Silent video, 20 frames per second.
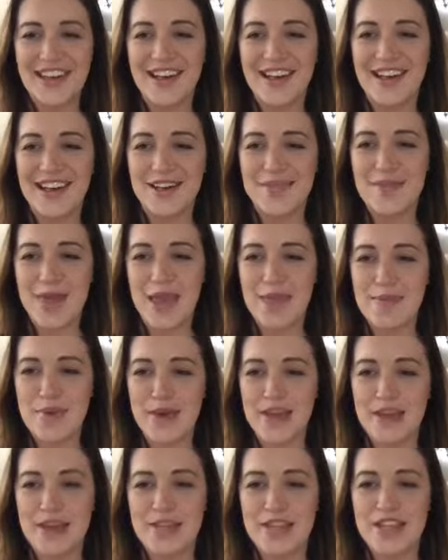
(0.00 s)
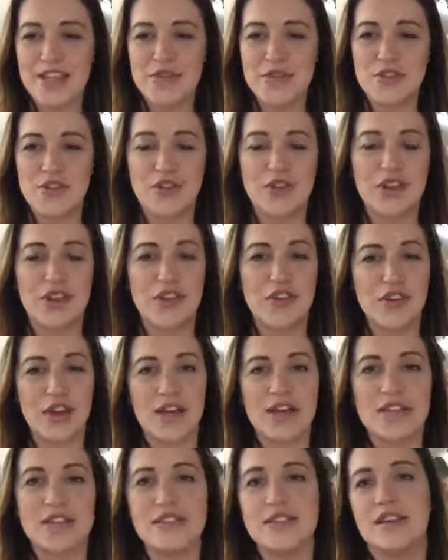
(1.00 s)
Hey, Becca, thanks for tuning in, you
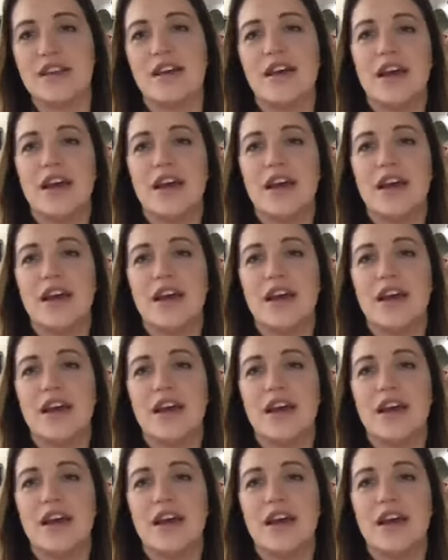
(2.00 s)
guys.